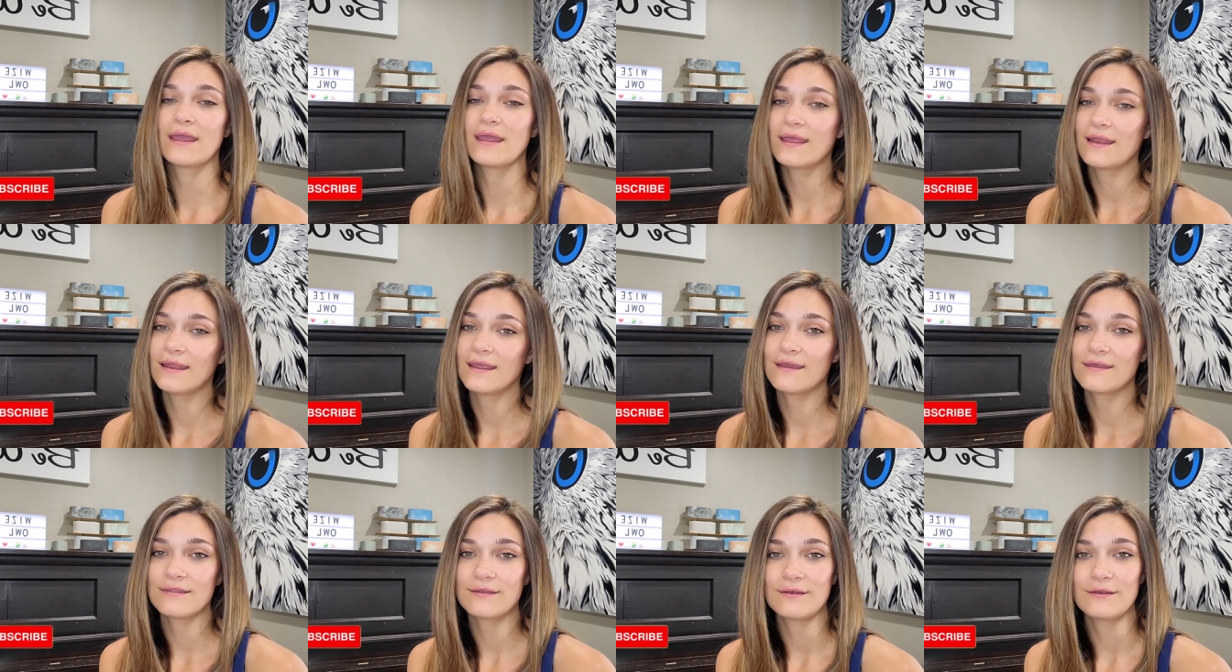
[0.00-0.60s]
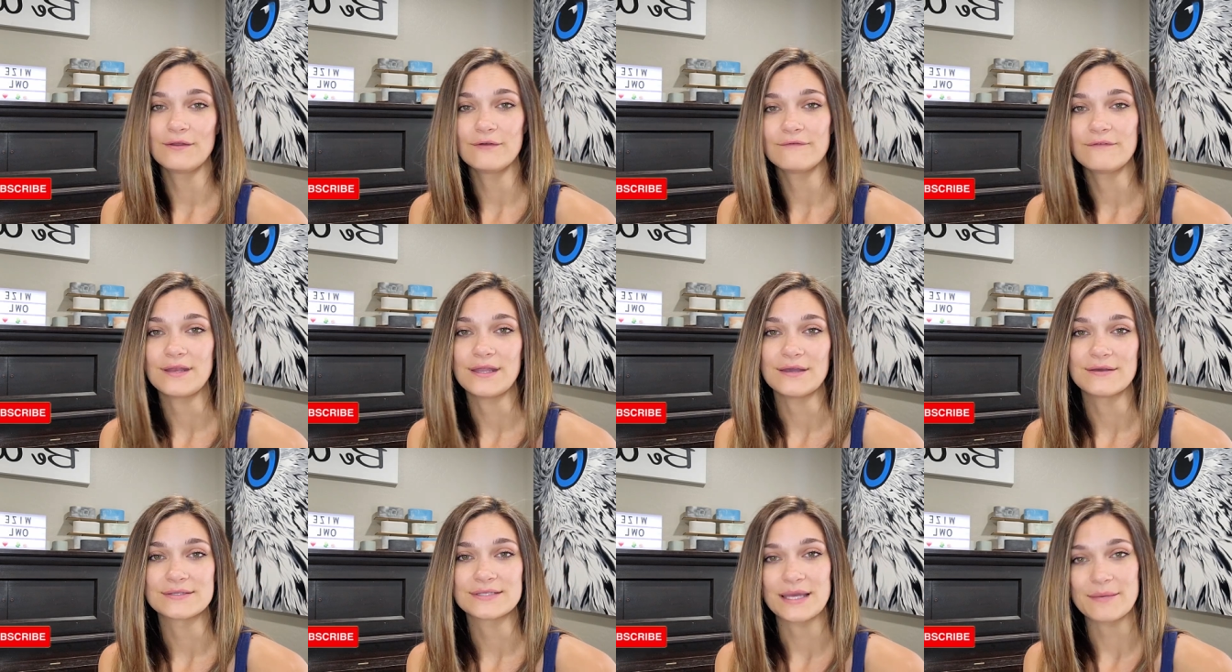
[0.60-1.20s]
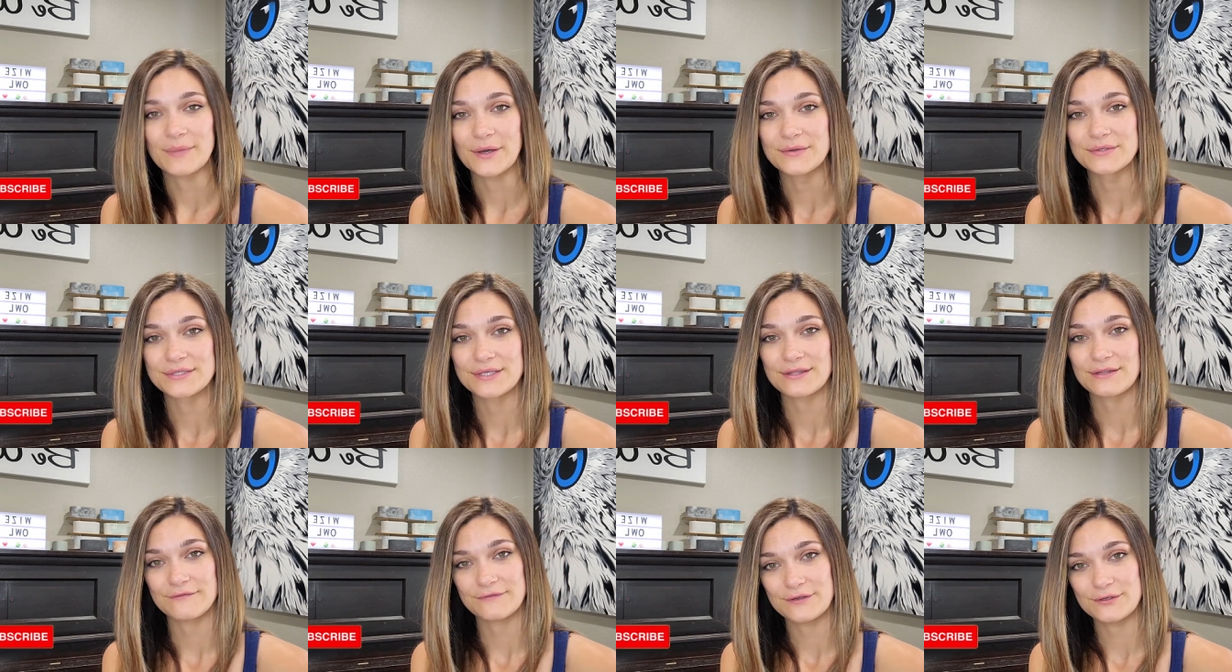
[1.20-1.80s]
any of the new videos I post
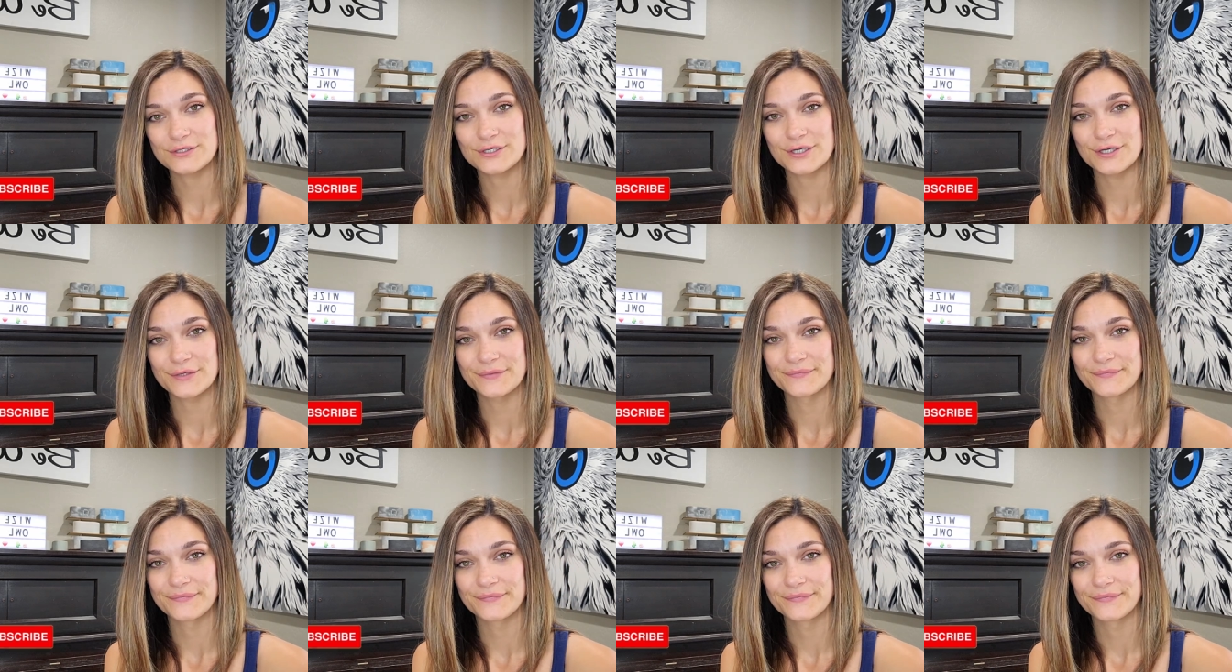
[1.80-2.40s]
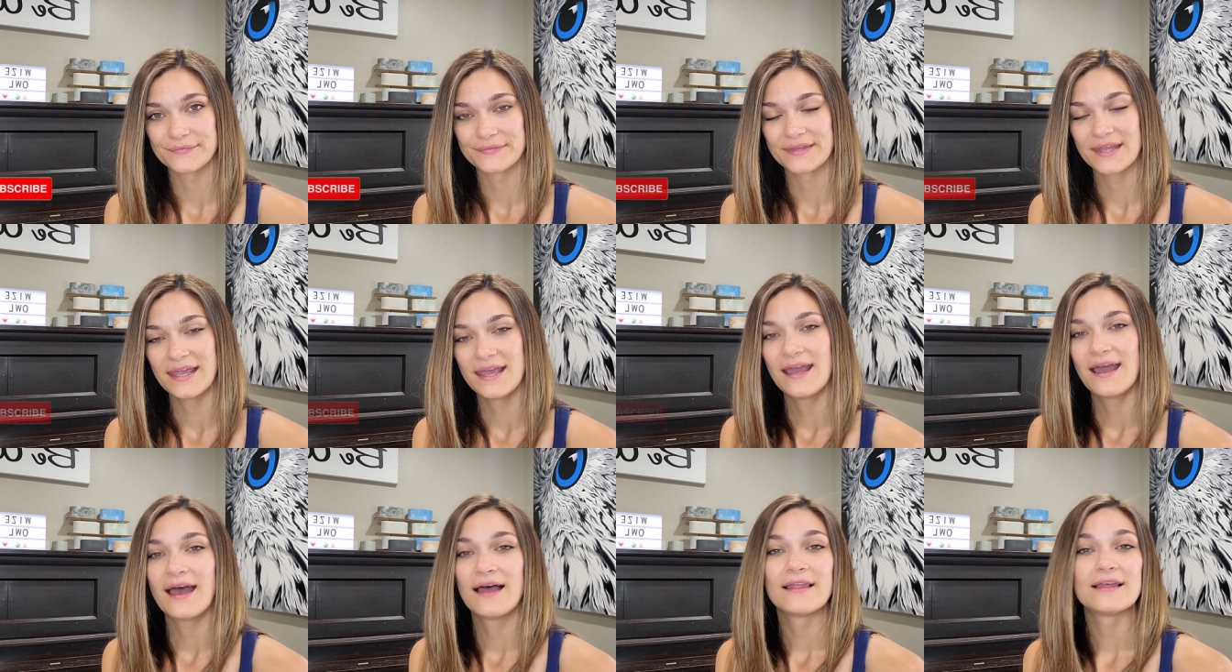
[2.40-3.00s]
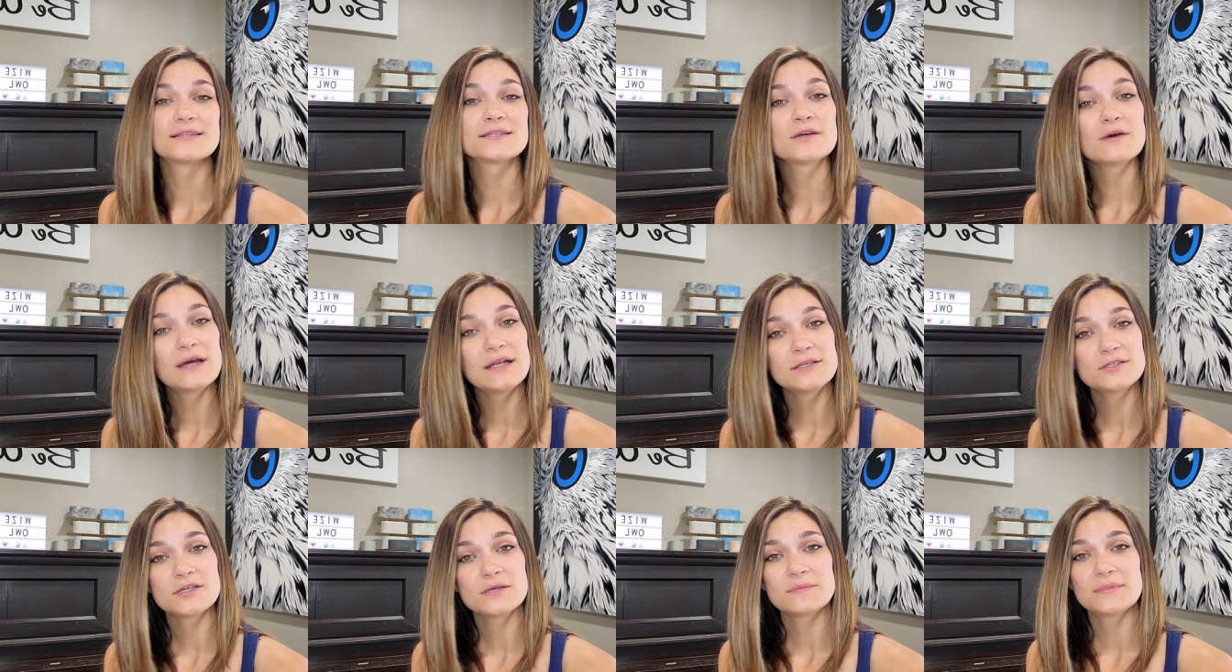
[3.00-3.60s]
in the future. Let's go ahead
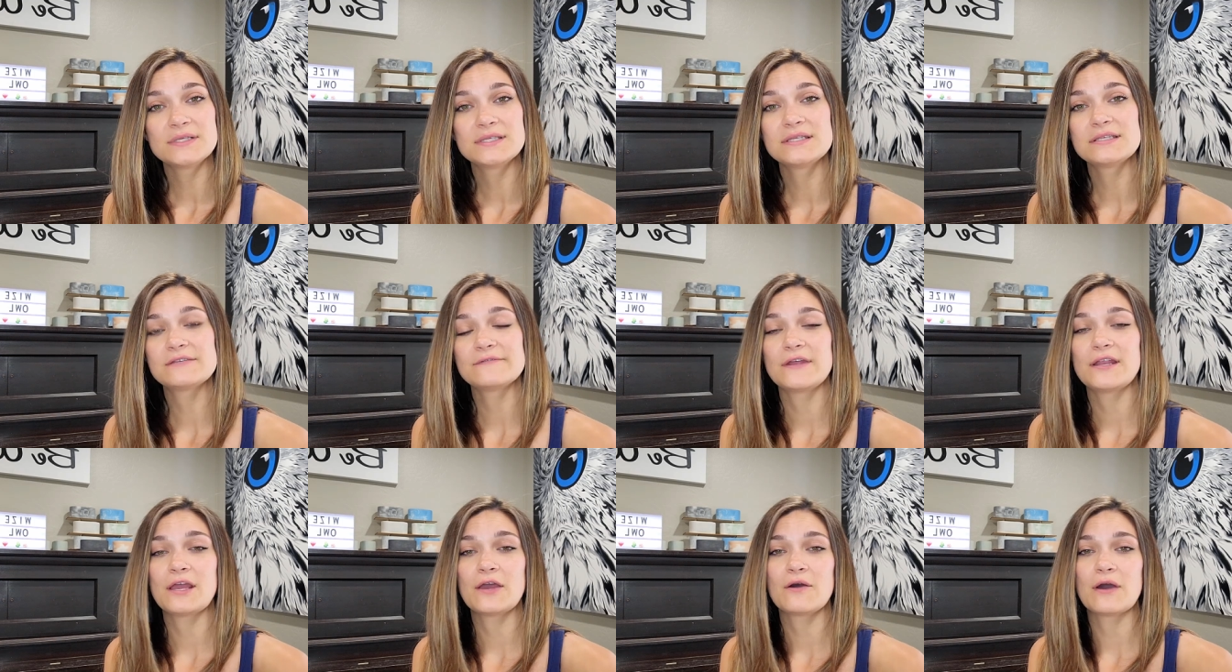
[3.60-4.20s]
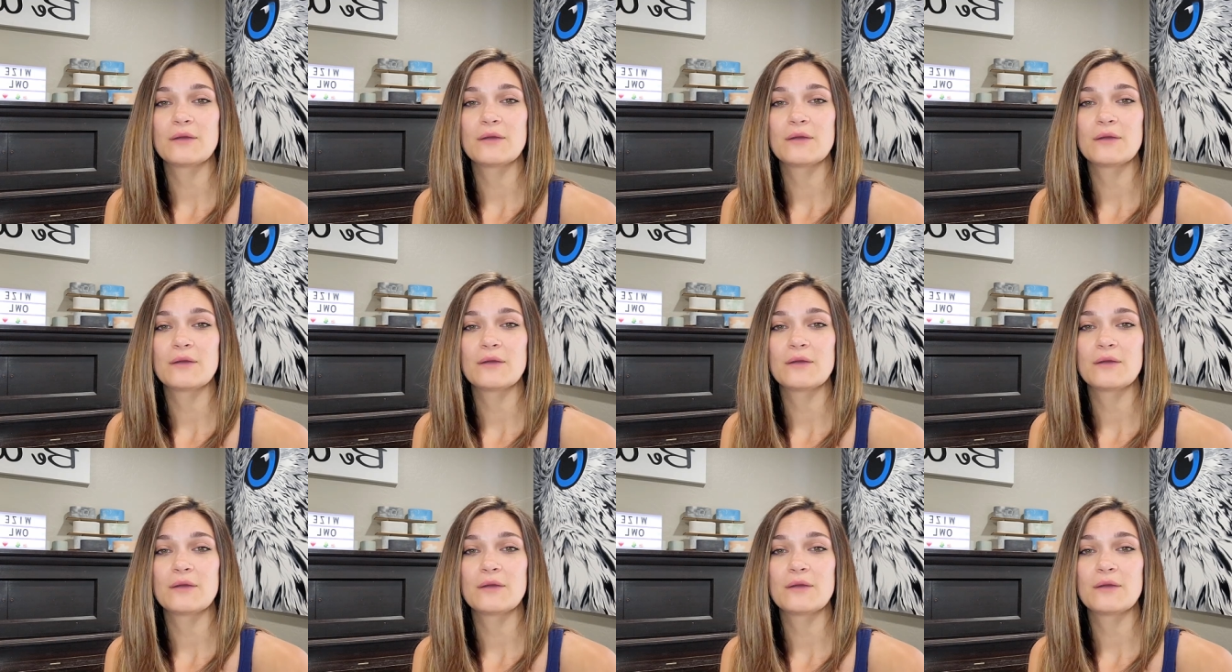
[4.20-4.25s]
and jump into this video.